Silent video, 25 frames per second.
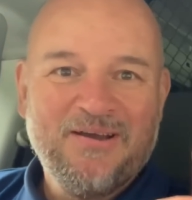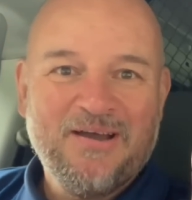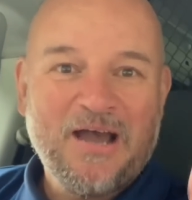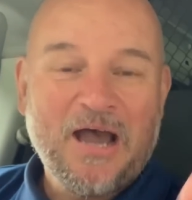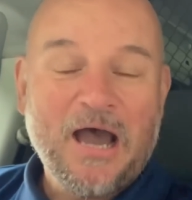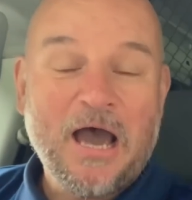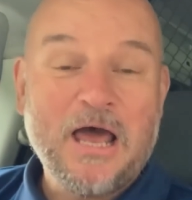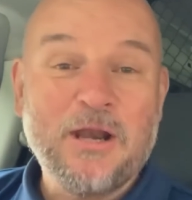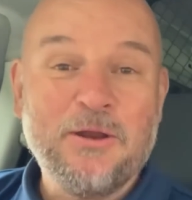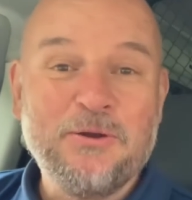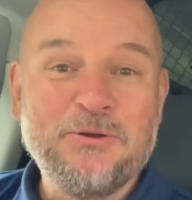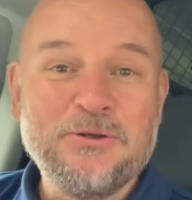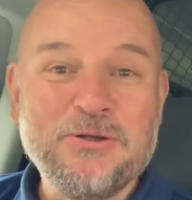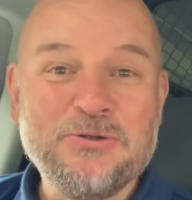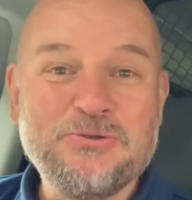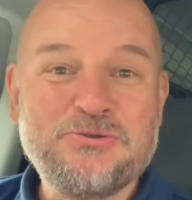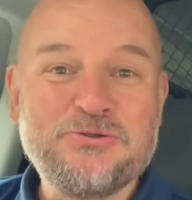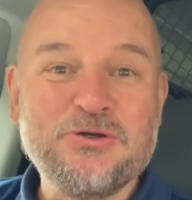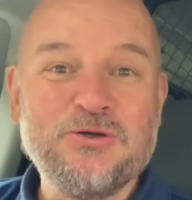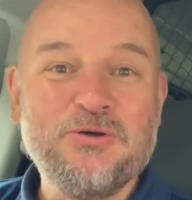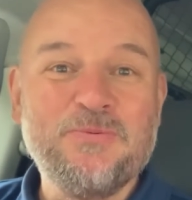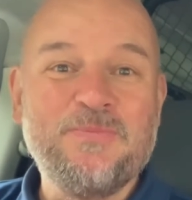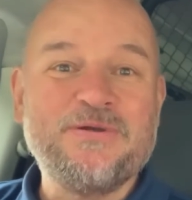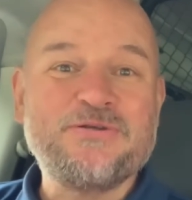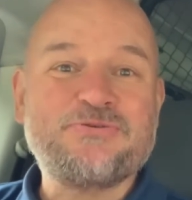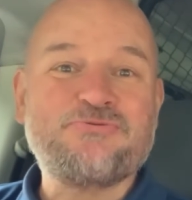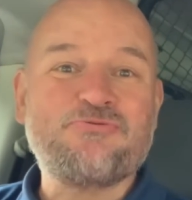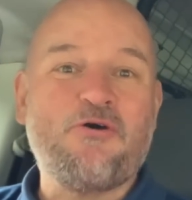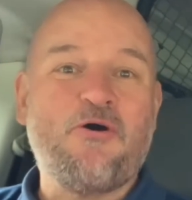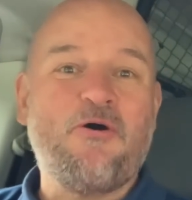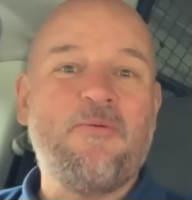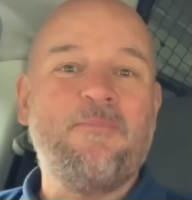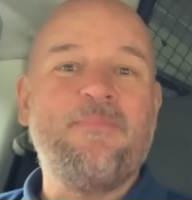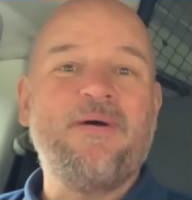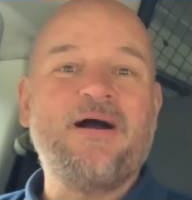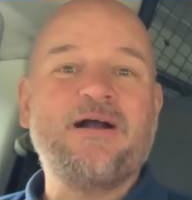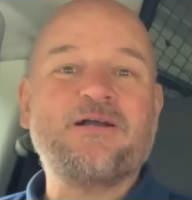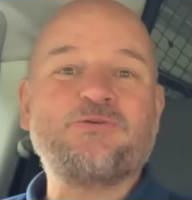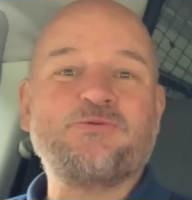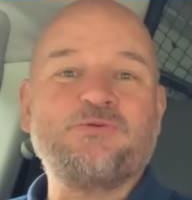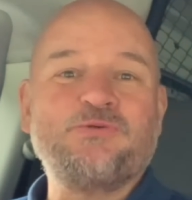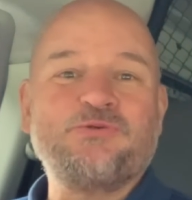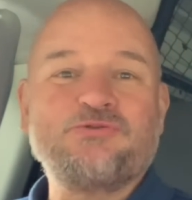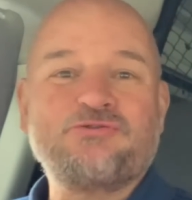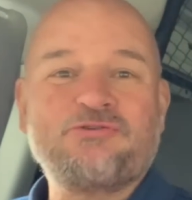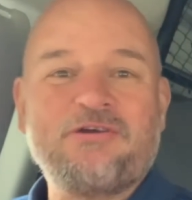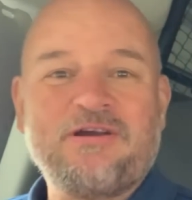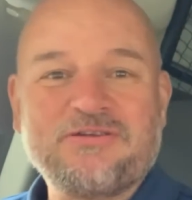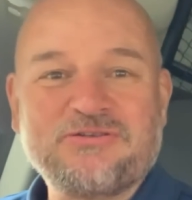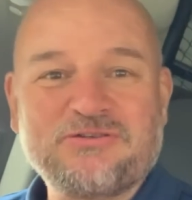Hello YouTube, it's Rob,
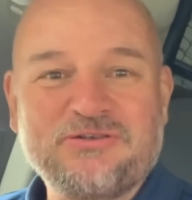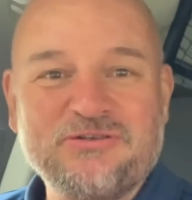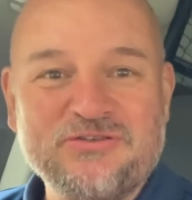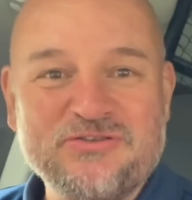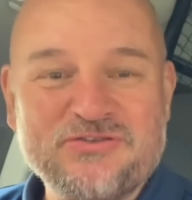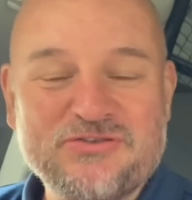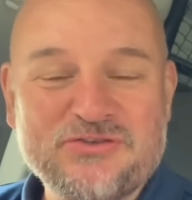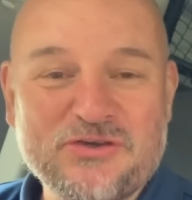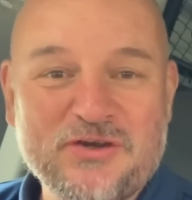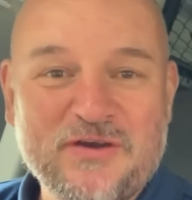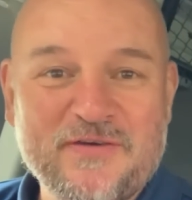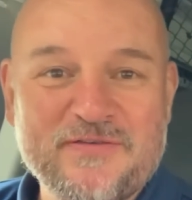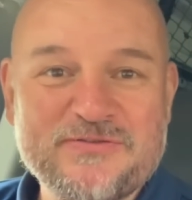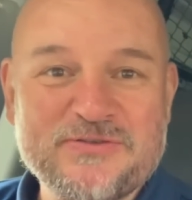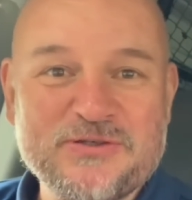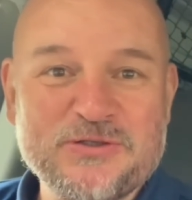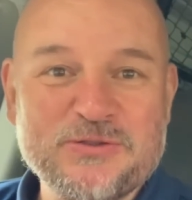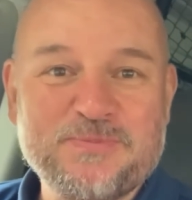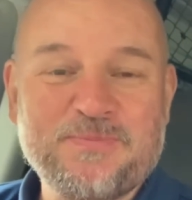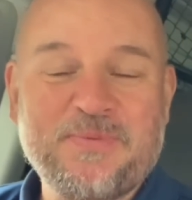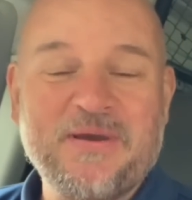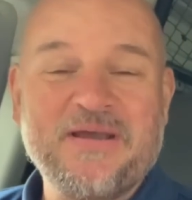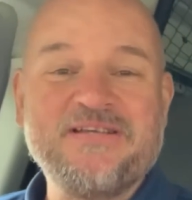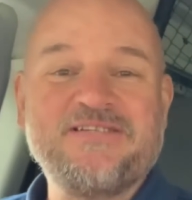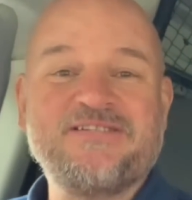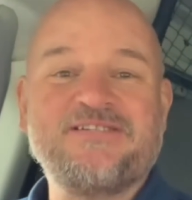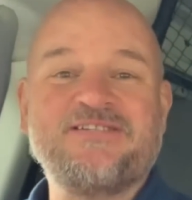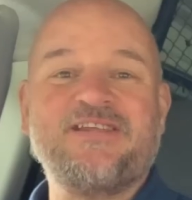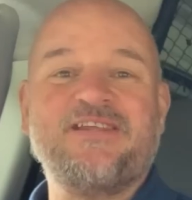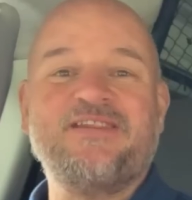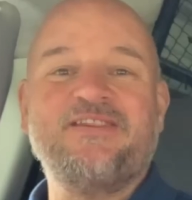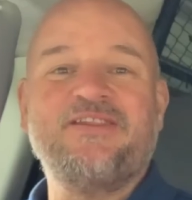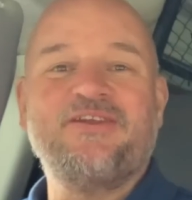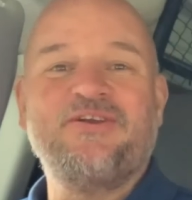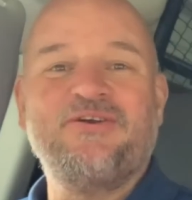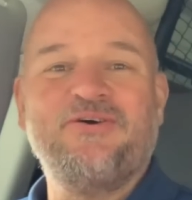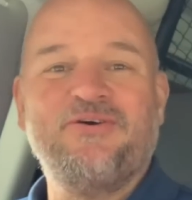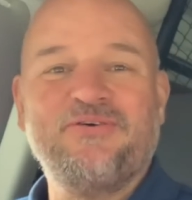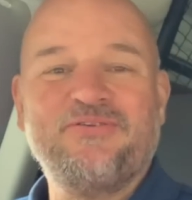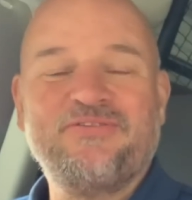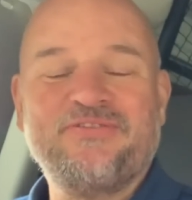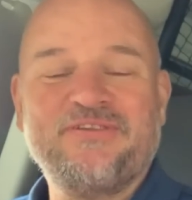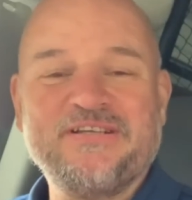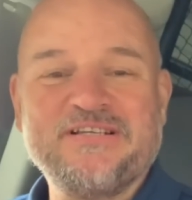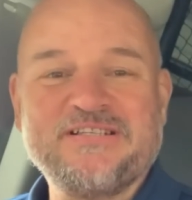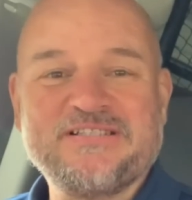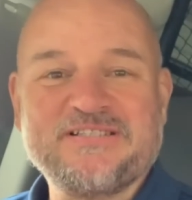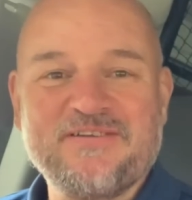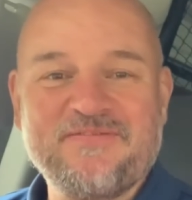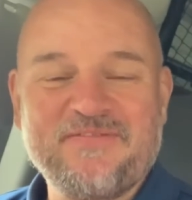Maxwells Grass Cutting Services, based in the
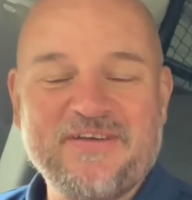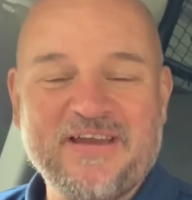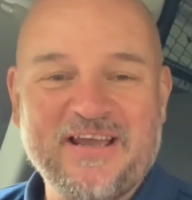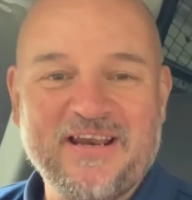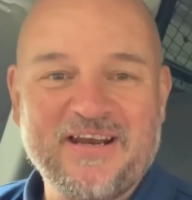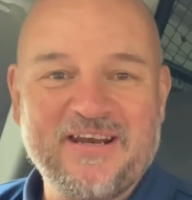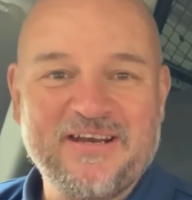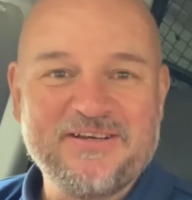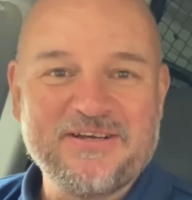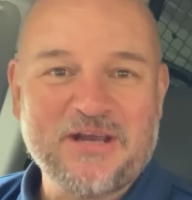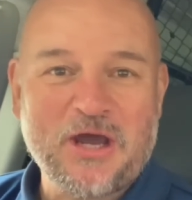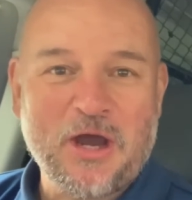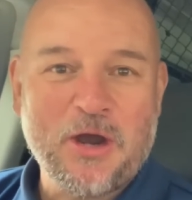northeast of England.